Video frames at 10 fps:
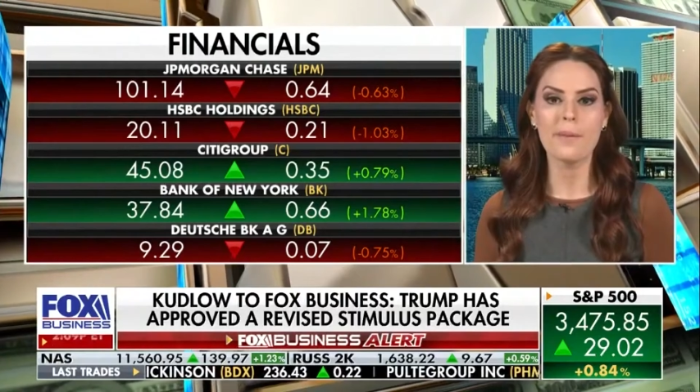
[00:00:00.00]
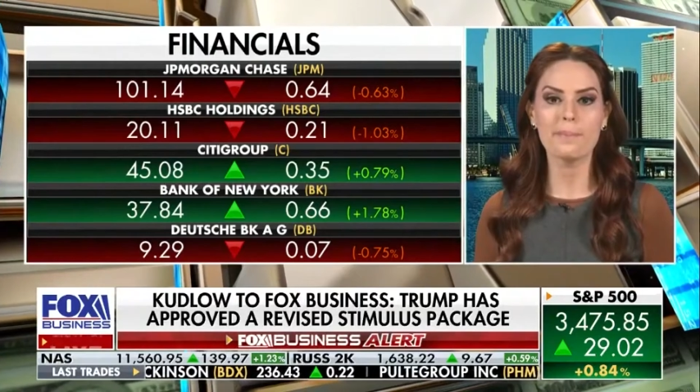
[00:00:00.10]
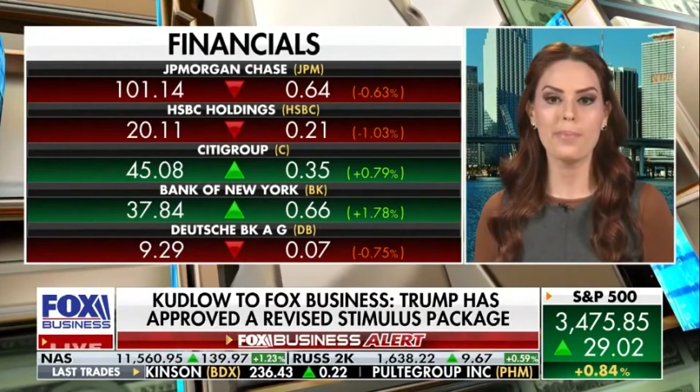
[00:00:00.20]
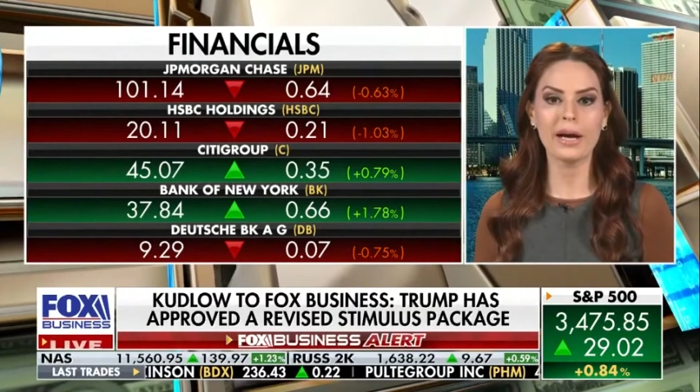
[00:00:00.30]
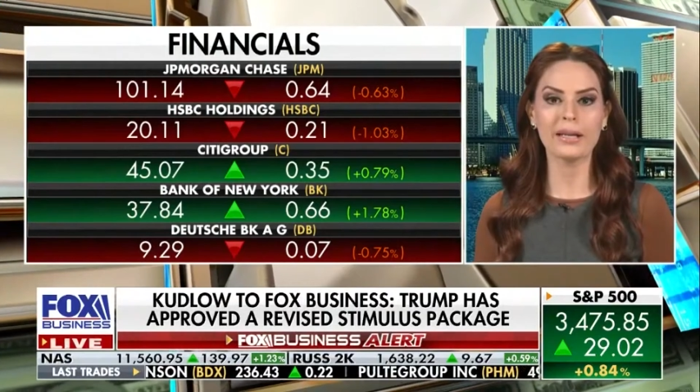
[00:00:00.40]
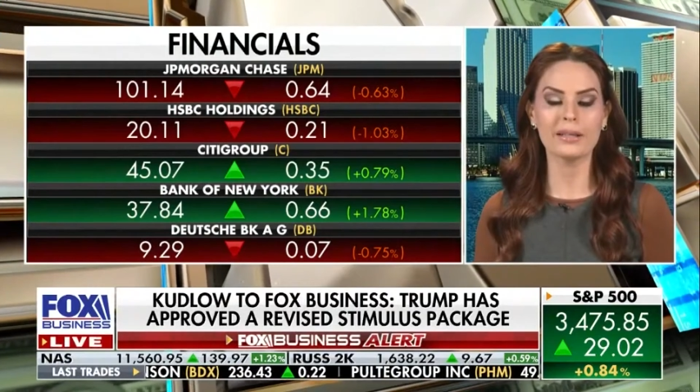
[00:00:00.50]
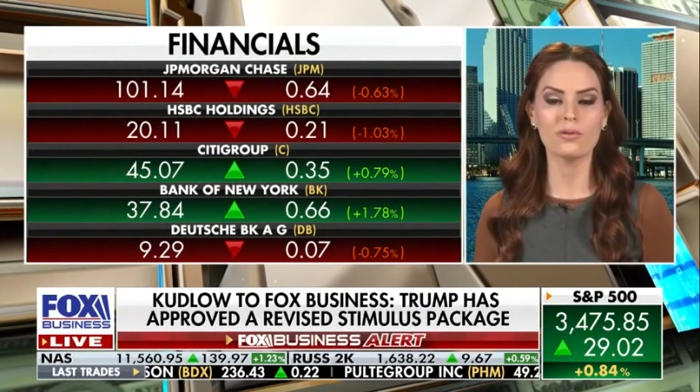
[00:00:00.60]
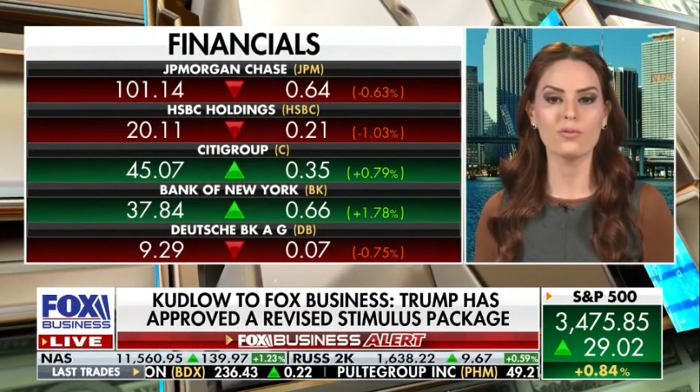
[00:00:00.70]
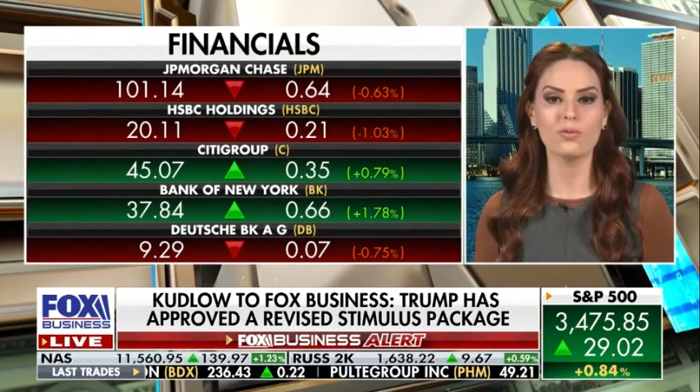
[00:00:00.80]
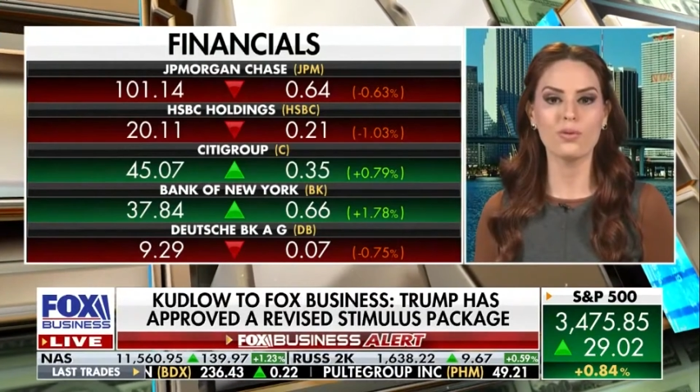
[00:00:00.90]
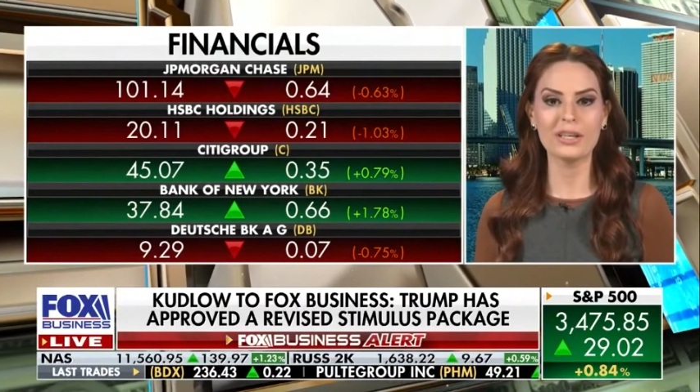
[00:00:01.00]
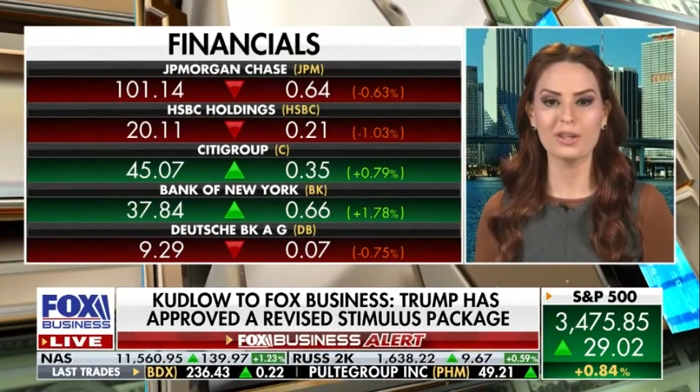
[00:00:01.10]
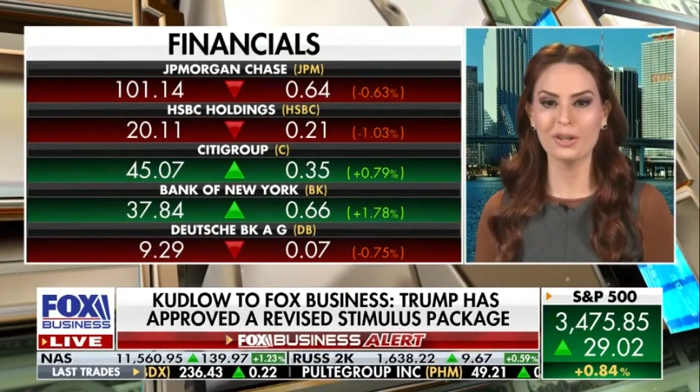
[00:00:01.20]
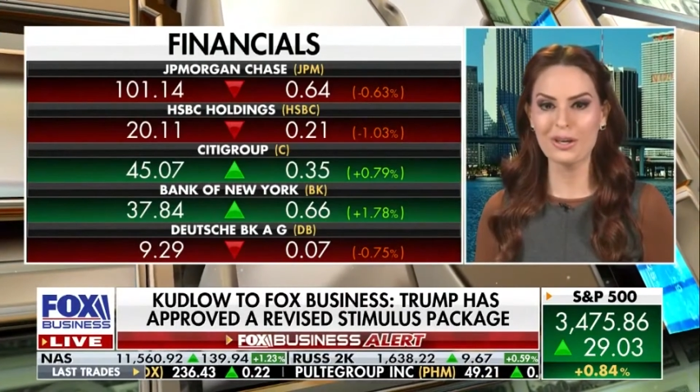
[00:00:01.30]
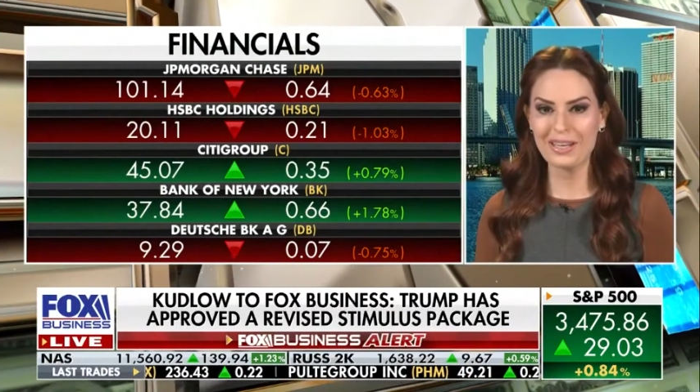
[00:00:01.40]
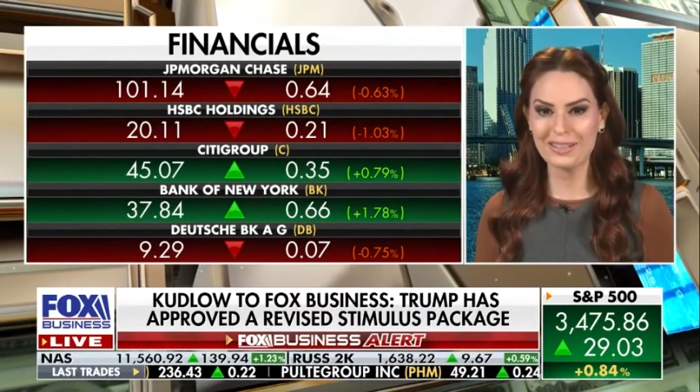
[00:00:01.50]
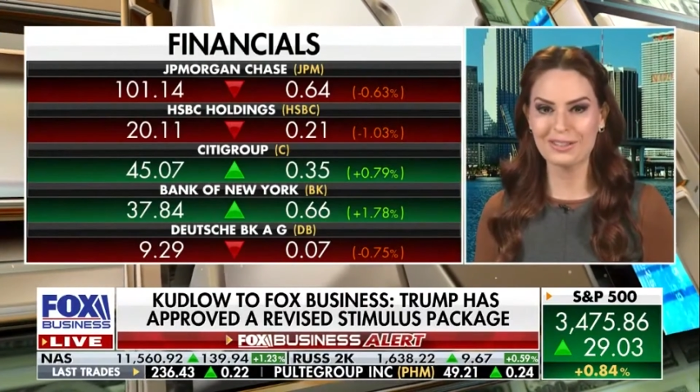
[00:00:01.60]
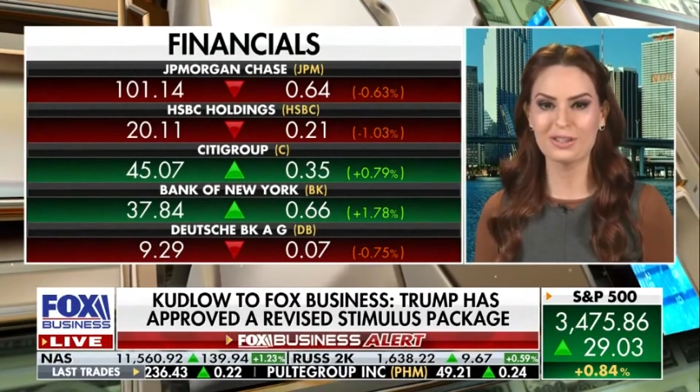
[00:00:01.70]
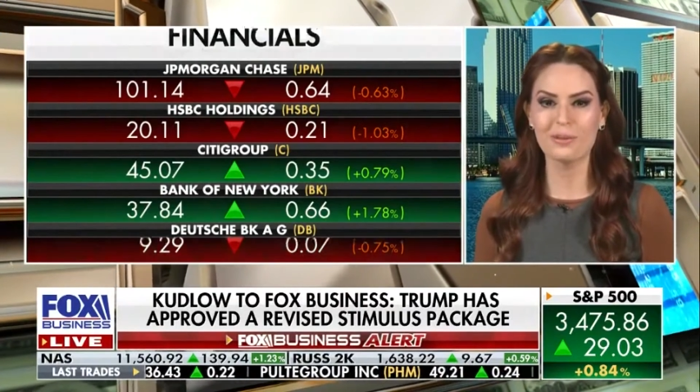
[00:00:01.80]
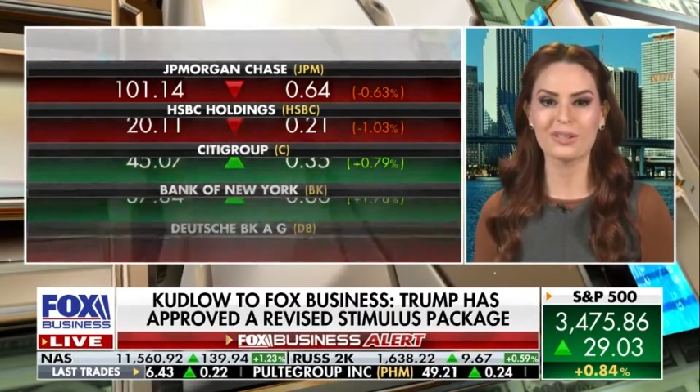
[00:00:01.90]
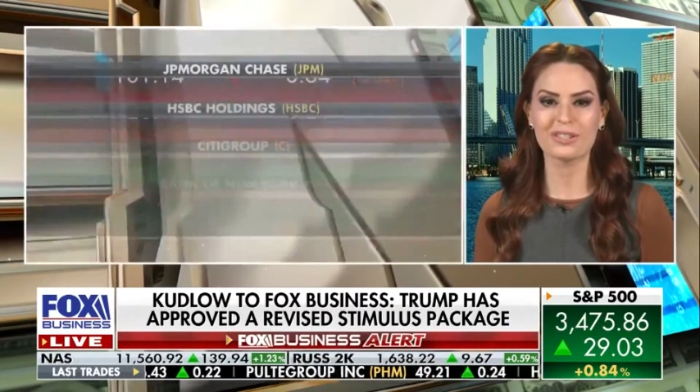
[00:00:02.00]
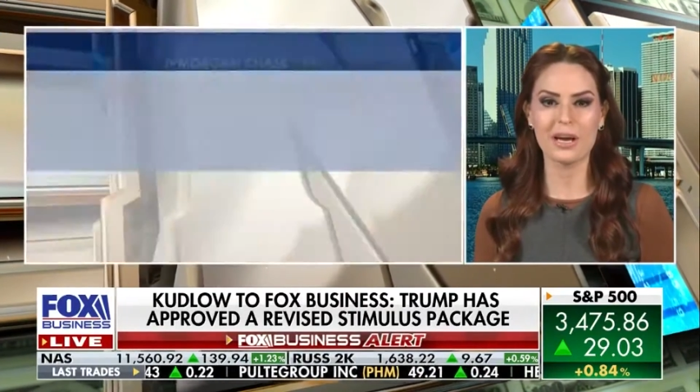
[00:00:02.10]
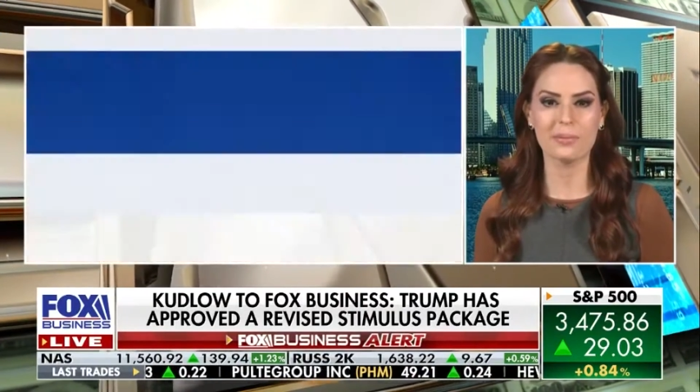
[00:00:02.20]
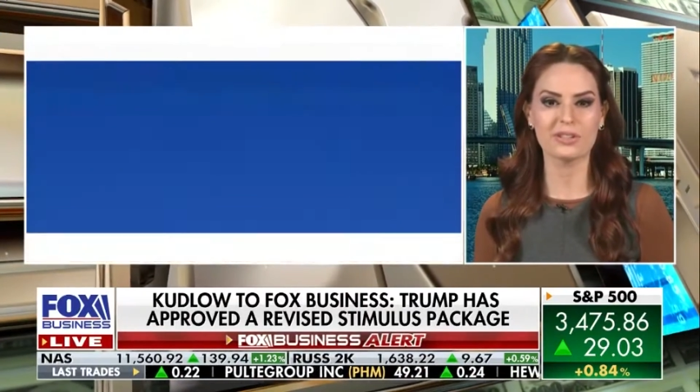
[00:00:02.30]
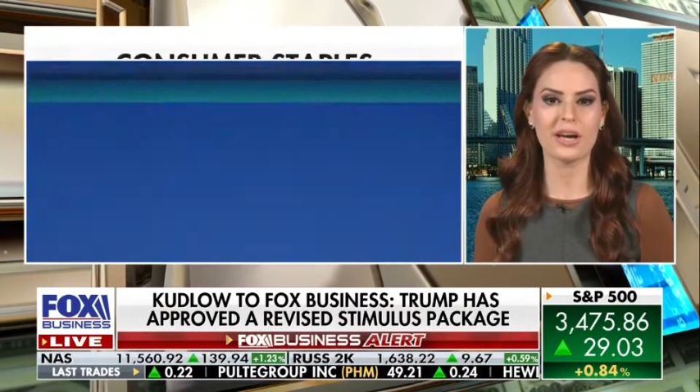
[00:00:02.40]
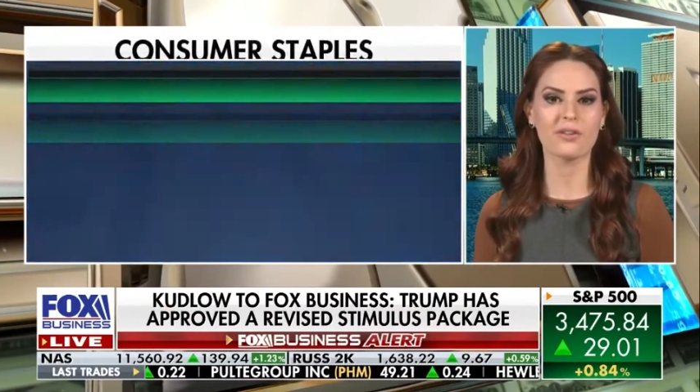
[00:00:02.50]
But when you look at consumer staples,